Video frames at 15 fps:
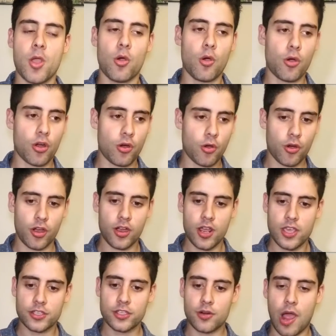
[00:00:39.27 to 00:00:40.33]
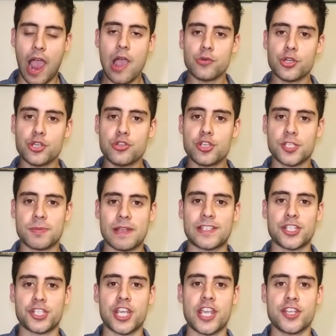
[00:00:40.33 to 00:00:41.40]
Or, or, you know, how can you expect to
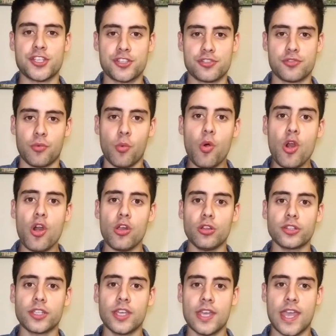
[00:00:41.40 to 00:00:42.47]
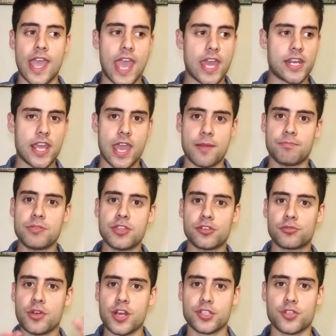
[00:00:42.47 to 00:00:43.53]
change the world and, and be the
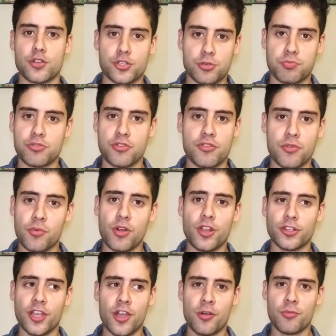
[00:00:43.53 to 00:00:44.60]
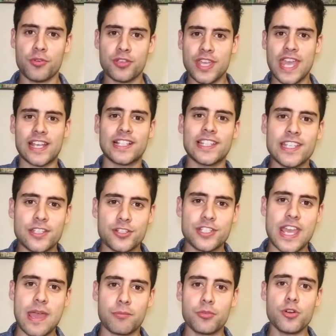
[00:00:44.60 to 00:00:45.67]
greatest entrepreneur in the world when you can't clean your
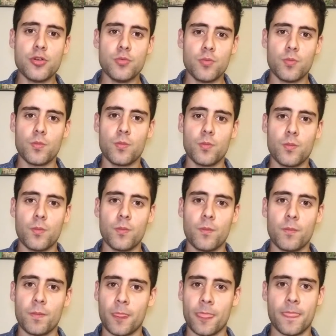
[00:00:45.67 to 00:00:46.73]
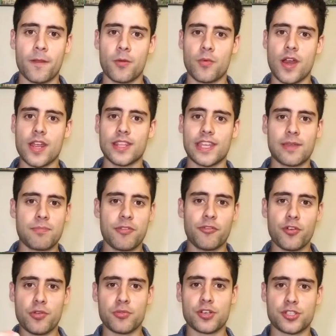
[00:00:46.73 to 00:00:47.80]
damn room, right? Like,
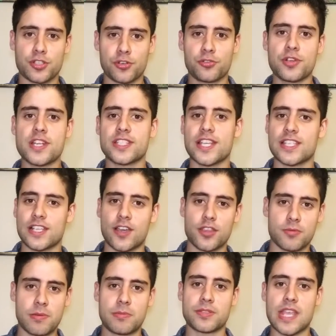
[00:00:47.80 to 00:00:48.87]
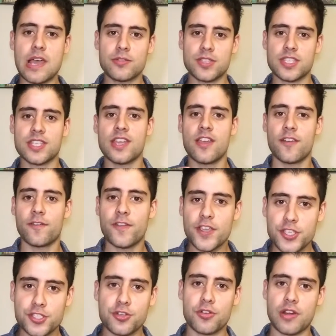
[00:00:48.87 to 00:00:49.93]
before you want to start criticizing other people's houses,
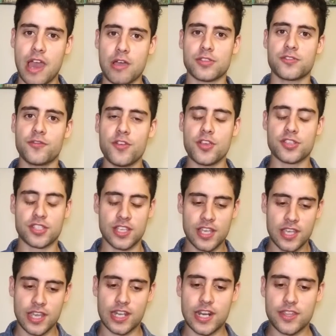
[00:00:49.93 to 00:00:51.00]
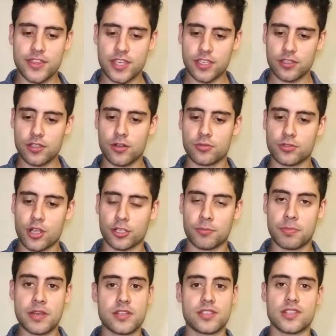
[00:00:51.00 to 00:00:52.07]
fix your own house first. And I think, you know, Doctor
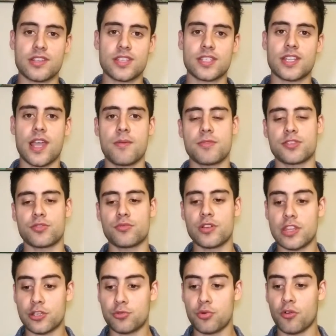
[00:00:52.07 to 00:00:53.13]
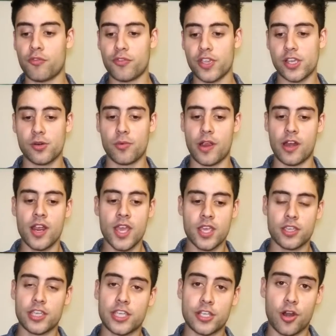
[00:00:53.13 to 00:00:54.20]
Peterson this time is a really cool figure where
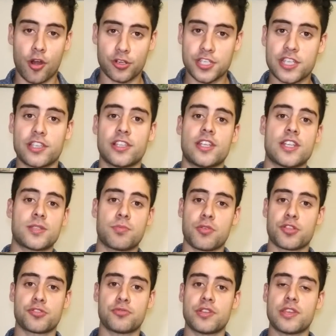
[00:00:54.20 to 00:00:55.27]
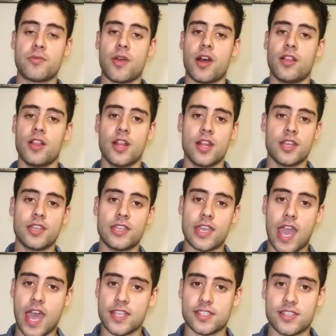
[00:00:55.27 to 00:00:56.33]
he can articulate his points really well. He
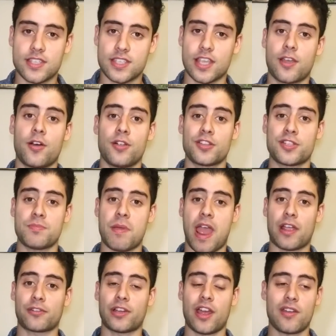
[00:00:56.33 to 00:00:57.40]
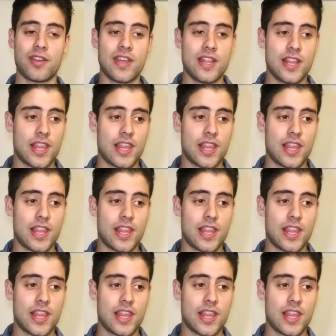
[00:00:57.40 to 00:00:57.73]
has the psychology background.